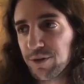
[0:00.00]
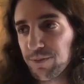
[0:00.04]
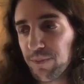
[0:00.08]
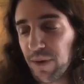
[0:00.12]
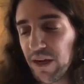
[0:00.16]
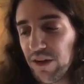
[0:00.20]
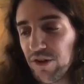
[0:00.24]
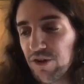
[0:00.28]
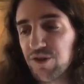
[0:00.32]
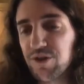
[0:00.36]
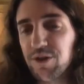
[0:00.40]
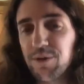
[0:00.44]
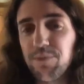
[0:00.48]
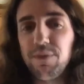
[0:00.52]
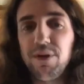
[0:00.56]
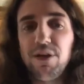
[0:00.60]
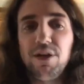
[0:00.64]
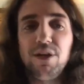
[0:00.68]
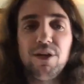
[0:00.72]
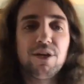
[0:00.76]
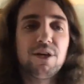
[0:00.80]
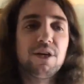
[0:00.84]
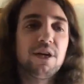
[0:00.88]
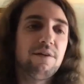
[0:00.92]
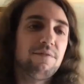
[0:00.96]
mainstream
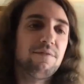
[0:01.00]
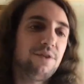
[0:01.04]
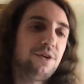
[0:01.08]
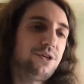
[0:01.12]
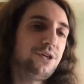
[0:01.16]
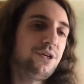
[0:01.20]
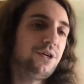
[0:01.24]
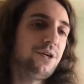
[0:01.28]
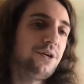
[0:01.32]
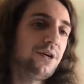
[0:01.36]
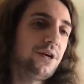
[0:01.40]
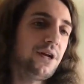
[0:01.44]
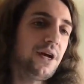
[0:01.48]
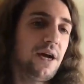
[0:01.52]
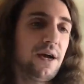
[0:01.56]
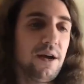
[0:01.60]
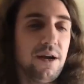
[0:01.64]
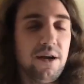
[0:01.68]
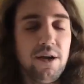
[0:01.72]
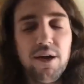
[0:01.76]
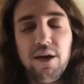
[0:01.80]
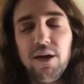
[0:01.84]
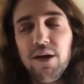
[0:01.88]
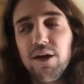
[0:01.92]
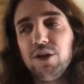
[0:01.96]
media coverage here today.
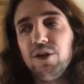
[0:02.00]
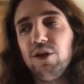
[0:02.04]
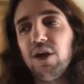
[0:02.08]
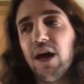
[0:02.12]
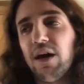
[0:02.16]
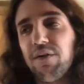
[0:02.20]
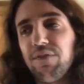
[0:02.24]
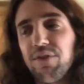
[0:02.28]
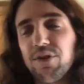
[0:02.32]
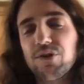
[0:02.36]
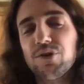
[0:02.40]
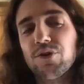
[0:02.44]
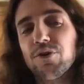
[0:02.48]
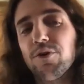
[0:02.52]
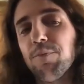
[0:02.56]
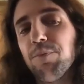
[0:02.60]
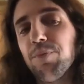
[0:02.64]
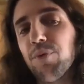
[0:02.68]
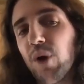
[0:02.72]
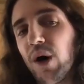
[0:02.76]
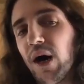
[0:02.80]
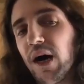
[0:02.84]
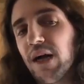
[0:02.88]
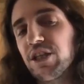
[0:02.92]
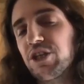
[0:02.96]
You have these little
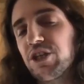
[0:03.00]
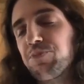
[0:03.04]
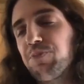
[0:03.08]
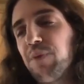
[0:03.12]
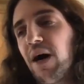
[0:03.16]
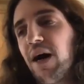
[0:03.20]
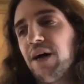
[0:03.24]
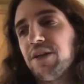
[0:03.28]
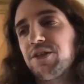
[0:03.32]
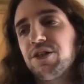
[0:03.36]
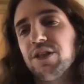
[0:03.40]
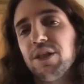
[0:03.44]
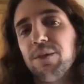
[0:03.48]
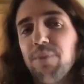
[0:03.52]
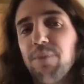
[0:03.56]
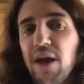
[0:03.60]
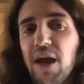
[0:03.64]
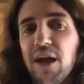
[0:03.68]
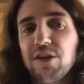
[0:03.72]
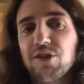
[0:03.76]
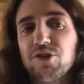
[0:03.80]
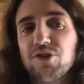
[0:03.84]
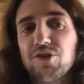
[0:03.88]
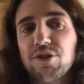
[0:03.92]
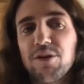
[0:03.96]
blind spots in the
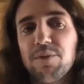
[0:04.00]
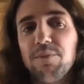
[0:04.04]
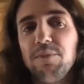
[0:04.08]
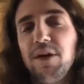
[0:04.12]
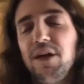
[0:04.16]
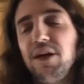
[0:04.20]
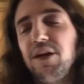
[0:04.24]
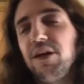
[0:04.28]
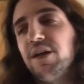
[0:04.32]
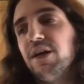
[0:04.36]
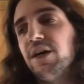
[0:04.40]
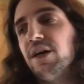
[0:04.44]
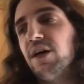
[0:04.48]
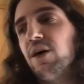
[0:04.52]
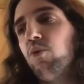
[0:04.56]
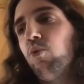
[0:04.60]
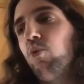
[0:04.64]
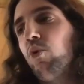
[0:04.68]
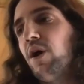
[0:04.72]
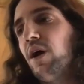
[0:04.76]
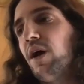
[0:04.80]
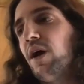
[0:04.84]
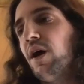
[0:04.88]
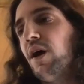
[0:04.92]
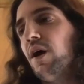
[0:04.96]
mainstream media
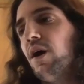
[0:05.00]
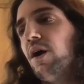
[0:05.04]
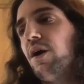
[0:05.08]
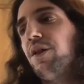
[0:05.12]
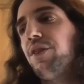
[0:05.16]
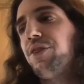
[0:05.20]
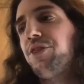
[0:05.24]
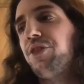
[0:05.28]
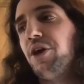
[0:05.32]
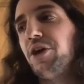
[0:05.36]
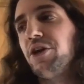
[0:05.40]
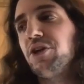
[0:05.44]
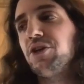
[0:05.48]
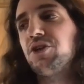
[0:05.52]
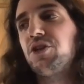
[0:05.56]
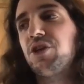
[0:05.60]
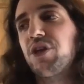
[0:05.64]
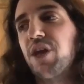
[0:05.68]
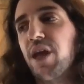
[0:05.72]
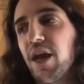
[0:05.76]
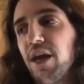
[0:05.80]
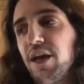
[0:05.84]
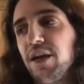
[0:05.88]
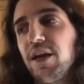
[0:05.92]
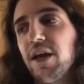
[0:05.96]
where things
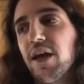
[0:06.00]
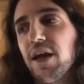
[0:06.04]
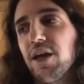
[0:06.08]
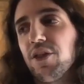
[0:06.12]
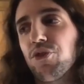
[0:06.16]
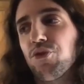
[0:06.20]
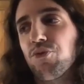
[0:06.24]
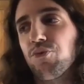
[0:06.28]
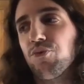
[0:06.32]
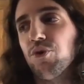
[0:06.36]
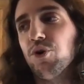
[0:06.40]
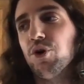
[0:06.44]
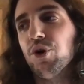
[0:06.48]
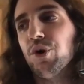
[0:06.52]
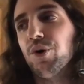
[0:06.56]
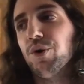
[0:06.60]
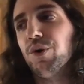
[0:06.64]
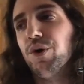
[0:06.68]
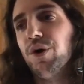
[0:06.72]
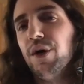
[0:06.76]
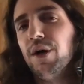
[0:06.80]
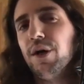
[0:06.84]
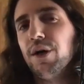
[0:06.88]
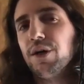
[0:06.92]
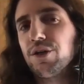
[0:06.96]
can get through
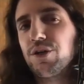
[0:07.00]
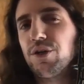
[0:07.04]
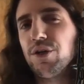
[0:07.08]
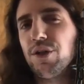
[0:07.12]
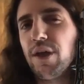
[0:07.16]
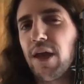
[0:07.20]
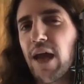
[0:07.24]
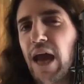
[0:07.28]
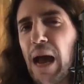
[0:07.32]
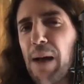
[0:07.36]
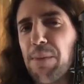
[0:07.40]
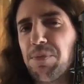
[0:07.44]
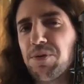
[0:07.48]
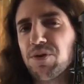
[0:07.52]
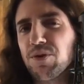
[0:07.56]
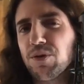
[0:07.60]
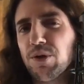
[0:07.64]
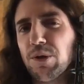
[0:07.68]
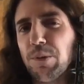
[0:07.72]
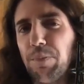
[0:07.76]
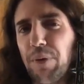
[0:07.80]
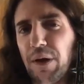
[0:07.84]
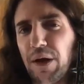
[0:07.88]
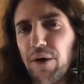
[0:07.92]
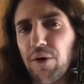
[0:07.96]
to the
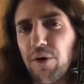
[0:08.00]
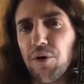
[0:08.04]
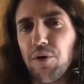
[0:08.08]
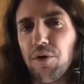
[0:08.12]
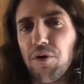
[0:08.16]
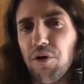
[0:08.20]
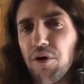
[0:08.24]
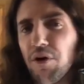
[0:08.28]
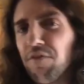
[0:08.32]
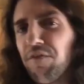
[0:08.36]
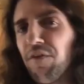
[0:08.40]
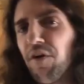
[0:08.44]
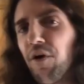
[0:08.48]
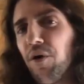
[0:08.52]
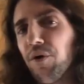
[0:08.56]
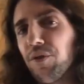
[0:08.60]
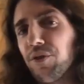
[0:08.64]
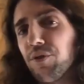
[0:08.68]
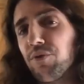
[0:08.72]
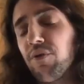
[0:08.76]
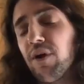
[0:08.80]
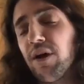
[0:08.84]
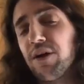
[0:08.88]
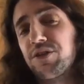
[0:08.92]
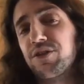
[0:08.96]
absolute peril of all the
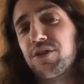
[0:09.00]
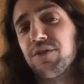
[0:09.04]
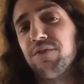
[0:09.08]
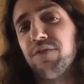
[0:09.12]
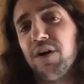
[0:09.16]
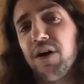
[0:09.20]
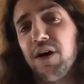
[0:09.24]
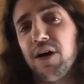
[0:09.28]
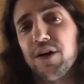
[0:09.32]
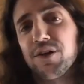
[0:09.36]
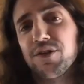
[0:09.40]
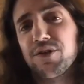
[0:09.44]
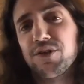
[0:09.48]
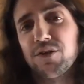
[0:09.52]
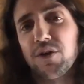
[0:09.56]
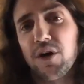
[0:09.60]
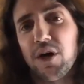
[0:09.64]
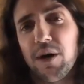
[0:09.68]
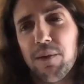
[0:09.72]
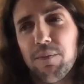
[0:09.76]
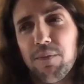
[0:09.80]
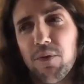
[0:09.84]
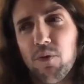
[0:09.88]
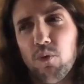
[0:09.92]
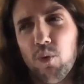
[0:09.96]
rest of us,
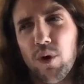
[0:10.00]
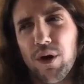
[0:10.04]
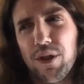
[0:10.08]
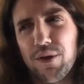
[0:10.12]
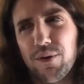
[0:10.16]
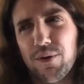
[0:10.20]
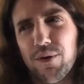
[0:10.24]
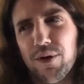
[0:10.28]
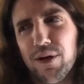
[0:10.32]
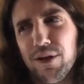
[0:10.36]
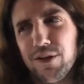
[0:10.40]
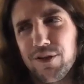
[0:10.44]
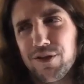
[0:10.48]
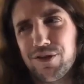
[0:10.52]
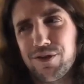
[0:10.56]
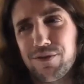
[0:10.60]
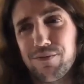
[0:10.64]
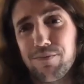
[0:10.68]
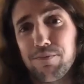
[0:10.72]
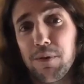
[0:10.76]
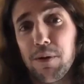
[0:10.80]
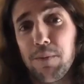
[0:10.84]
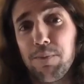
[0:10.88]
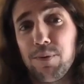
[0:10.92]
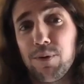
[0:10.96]
whether it's
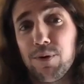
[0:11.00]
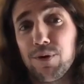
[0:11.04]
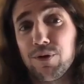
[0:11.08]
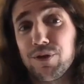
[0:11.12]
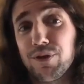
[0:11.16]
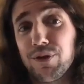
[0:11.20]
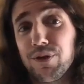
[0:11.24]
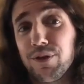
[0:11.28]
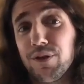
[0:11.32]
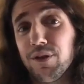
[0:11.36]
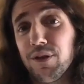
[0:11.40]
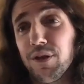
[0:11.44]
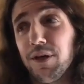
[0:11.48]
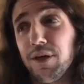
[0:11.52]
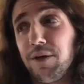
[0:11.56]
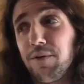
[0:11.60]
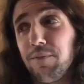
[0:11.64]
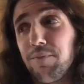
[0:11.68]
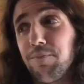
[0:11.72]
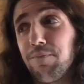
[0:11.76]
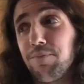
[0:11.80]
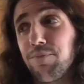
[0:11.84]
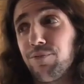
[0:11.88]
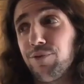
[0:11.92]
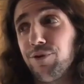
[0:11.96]
a person like
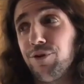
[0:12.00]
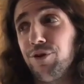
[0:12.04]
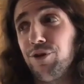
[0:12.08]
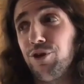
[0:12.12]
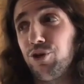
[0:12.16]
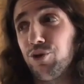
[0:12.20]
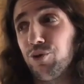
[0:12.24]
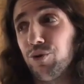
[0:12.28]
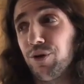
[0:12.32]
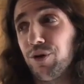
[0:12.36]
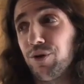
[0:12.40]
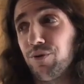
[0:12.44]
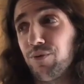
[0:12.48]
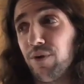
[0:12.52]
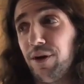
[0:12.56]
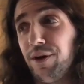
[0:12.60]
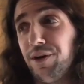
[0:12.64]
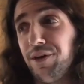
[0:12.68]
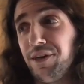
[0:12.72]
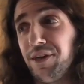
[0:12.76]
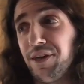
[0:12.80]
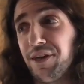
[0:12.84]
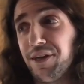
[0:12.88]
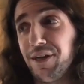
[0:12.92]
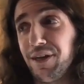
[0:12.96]
Bree
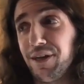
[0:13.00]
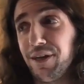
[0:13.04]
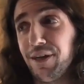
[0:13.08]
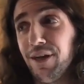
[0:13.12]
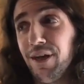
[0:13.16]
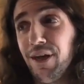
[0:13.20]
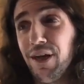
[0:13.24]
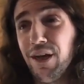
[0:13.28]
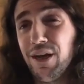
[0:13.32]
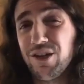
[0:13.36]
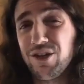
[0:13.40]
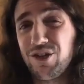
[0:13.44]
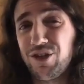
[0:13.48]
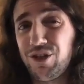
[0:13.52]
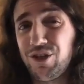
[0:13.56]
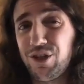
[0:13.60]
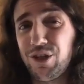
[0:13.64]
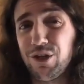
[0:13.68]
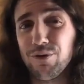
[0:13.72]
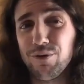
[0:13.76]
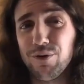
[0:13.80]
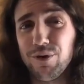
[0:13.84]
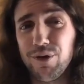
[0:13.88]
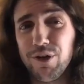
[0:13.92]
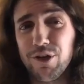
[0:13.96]
Joygray getting
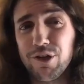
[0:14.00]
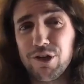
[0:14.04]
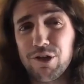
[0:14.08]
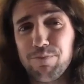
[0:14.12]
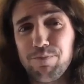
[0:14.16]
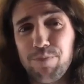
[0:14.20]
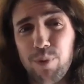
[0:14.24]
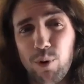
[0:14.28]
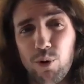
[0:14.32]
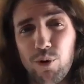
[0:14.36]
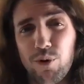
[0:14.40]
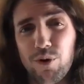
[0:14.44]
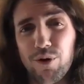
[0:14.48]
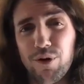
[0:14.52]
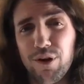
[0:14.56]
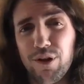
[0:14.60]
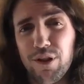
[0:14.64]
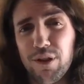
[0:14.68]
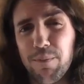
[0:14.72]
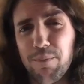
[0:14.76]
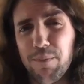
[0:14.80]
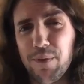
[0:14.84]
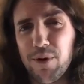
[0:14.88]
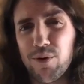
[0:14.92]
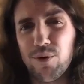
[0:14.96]
serious burn in
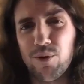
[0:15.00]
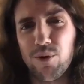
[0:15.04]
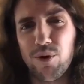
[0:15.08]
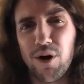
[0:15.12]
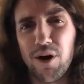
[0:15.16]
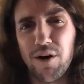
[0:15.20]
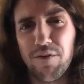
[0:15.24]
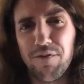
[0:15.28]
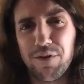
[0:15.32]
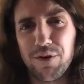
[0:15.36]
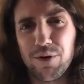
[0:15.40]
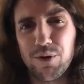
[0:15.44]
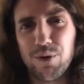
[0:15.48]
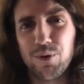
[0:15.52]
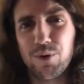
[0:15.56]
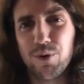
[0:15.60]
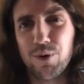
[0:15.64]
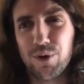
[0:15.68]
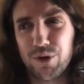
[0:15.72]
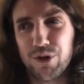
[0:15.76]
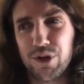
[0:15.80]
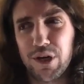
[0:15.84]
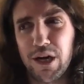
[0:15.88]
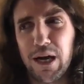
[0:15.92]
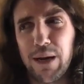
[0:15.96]
the middle of a New
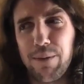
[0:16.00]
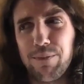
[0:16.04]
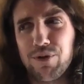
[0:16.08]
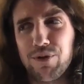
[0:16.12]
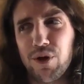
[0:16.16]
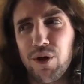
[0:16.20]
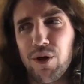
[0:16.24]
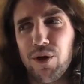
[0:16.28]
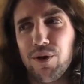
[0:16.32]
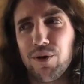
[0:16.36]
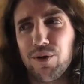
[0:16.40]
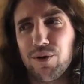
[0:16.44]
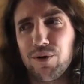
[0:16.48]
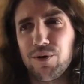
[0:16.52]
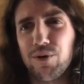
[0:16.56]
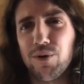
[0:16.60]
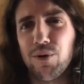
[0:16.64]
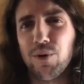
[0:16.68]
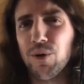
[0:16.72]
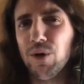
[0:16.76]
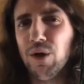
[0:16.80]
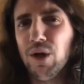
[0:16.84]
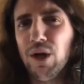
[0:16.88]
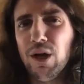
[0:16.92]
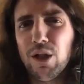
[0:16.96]
York Times
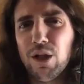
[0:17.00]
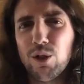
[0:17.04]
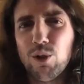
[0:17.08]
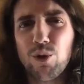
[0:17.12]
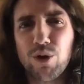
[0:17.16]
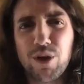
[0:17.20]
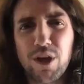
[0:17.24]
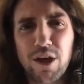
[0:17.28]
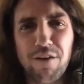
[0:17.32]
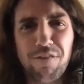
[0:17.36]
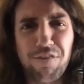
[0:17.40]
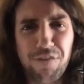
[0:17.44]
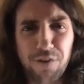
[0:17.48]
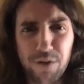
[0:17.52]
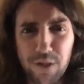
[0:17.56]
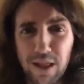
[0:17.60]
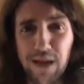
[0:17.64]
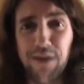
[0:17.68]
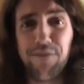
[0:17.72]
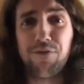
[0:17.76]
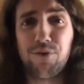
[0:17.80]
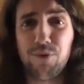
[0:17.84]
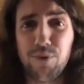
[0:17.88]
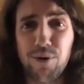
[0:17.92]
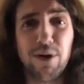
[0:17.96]
article looking for
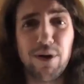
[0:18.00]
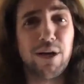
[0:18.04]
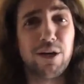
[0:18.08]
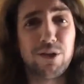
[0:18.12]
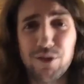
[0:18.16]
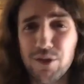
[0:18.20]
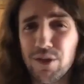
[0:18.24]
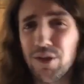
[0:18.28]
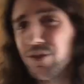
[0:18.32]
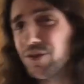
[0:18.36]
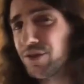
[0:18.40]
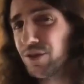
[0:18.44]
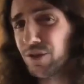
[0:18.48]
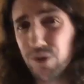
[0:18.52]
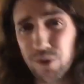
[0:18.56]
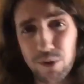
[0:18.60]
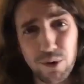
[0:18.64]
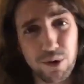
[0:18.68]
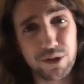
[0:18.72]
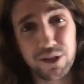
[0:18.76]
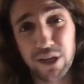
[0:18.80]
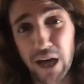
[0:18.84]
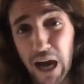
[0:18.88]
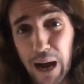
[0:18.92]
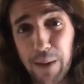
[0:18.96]
left critics. So this is the New
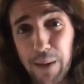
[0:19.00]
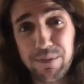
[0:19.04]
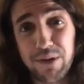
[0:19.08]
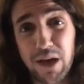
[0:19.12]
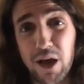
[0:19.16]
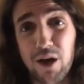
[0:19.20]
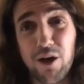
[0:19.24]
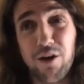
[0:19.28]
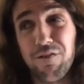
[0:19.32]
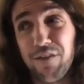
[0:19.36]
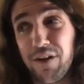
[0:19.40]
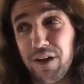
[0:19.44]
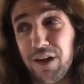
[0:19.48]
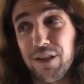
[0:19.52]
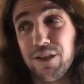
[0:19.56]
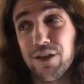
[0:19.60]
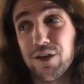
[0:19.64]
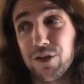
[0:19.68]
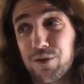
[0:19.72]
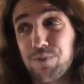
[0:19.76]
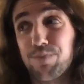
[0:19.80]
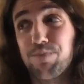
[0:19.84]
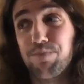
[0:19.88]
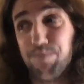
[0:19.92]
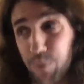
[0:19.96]
York Times elevating
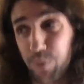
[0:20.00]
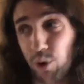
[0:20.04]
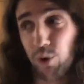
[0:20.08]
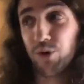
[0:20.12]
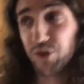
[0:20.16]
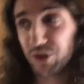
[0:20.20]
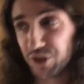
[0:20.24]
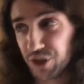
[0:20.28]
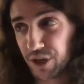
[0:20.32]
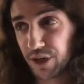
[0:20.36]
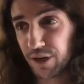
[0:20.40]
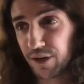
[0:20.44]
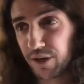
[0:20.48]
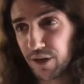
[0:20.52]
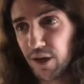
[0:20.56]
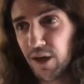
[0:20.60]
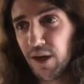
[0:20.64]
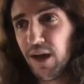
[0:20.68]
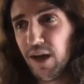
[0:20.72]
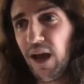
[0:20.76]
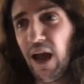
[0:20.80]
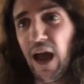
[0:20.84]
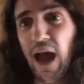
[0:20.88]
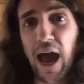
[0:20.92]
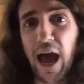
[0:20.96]
this person
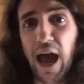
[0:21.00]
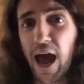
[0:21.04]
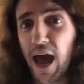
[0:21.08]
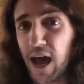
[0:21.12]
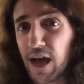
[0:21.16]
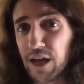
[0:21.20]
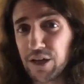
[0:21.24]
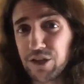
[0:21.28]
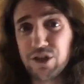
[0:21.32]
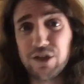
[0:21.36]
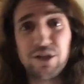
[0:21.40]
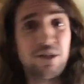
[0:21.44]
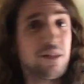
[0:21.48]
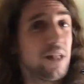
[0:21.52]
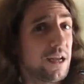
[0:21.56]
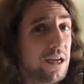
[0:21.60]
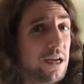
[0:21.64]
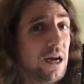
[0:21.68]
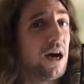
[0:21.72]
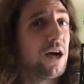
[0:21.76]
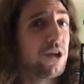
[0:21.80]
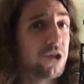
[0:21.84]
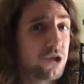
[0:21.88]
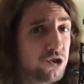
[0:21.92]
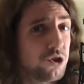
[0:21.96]
as
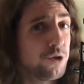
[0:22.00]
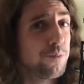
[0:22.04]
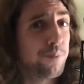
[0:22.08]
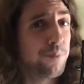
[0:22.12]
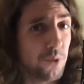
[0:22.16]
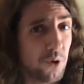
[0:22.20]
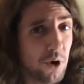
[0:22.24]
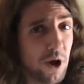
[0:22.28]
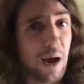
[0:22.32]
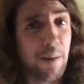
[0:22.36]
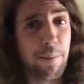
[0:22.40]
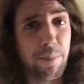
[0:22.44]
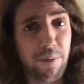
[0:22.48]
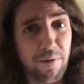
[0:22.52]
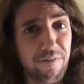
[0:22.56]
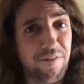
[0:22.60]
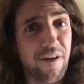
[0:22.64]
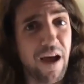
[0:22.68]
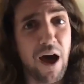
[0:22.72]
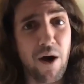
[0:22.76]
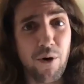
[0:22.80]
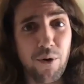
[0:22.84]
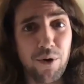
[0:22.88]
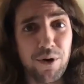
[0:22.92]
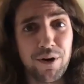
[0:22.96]
a super hyper
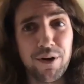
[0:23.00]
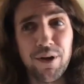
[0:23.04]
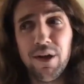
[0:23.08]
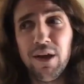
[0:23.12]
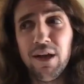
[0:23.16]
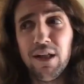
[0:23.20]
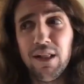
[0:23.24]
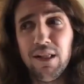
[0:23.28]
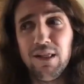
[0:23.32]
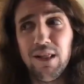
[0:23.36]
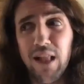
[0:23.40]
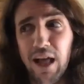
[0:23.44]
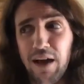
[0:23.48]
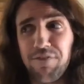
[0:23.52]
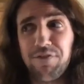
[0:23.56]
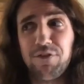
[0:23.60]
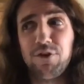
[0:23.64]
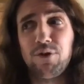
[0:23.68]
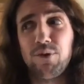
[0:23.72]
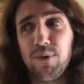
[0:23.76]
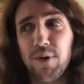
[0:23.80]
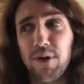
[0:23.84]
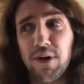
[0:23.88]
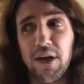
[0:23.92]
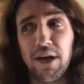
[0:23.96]
valid left
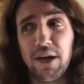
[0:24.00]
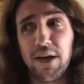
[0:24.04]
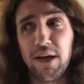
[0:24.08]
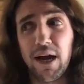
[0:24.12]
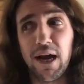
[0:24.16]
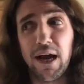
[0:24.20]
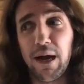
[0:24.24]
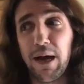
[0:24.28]
critic.